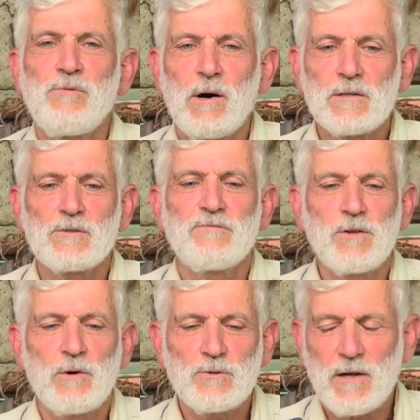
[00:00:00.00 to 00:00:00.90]
water
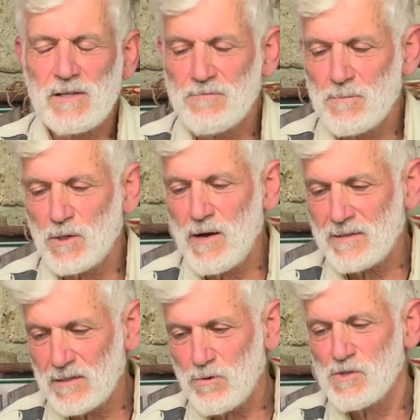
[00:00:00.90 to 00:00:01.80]
flowing directly from the
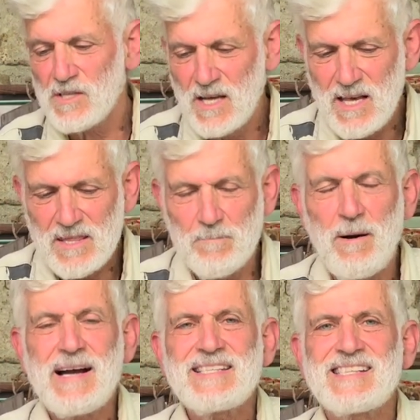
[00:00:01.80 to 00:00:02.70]
ground. And of course, the
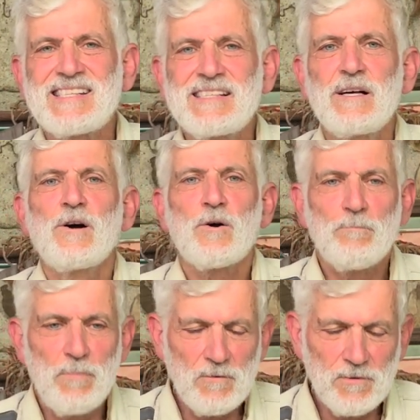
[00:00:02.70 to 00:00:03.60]
bison or
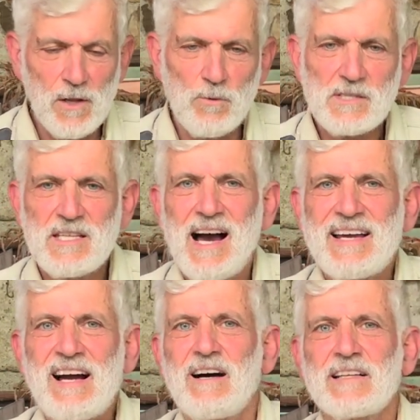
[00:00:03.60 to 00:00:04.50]
buffalo is the
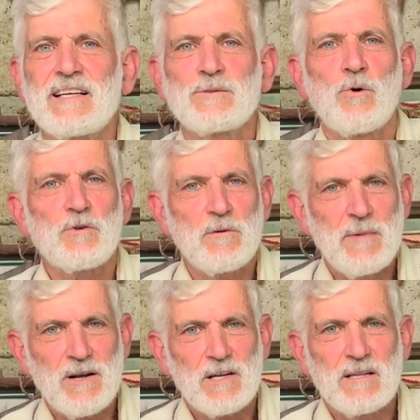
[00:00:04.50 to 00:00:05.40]
iconic North
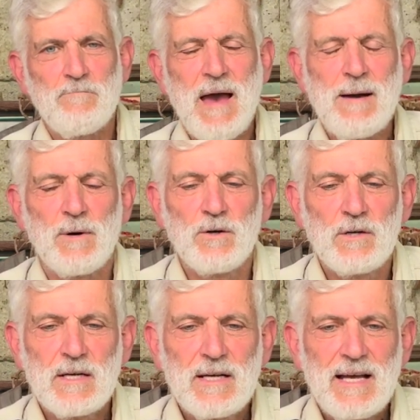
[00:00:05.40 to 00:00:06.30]
American mammal,
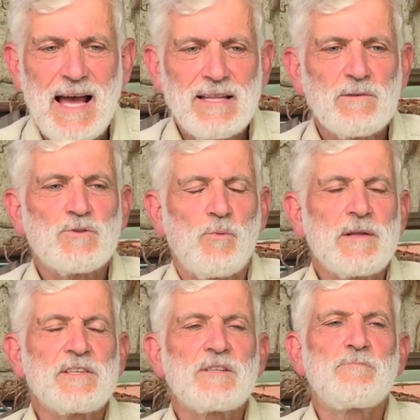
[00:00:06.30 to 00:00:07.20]
and it's one
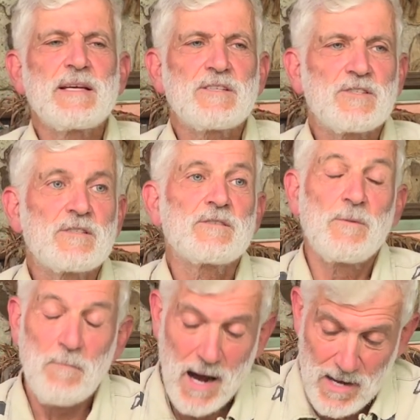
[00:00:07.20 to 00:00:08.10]
that speaks to
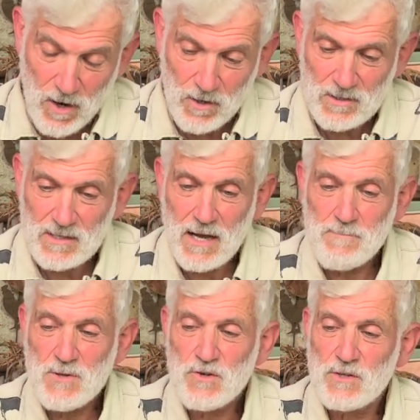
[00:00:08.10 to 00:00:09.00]
my heart, and
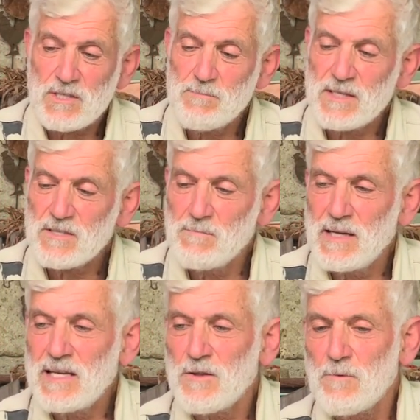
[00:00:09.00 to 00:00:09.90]
I'm sure it speaks to
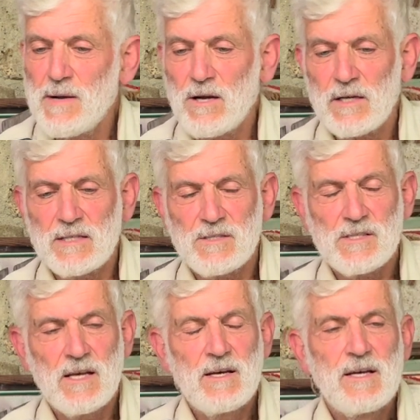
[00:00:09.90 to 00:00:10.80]
many other Americans
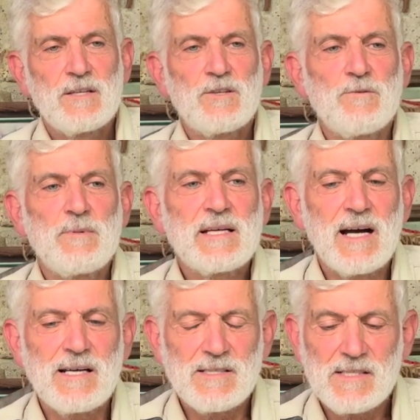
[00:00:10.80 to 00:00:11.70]
too,
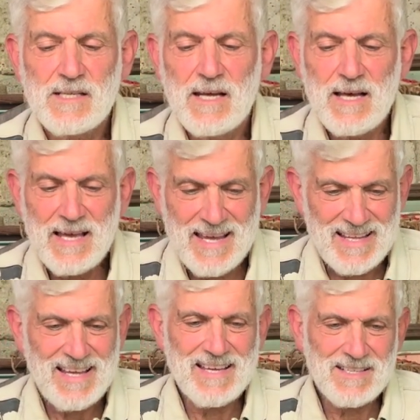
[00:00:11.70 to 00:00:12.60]
because it
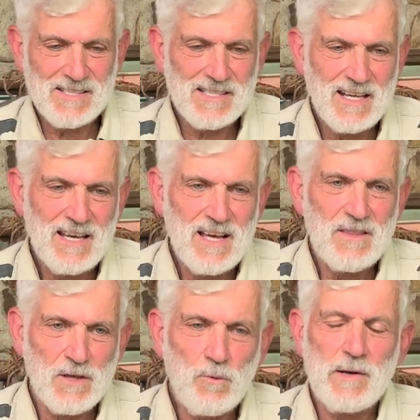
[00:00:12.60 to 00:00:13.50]
is
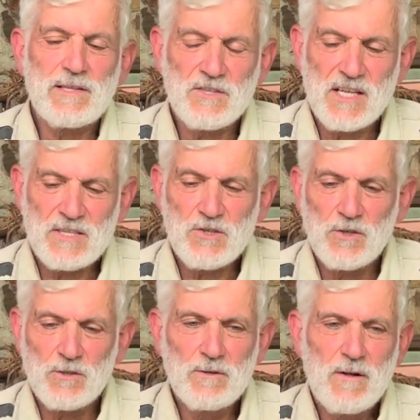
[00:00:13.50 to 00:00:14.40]
the
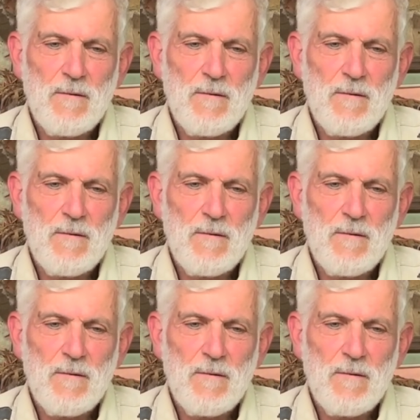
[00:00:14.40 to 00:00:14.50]
quintessential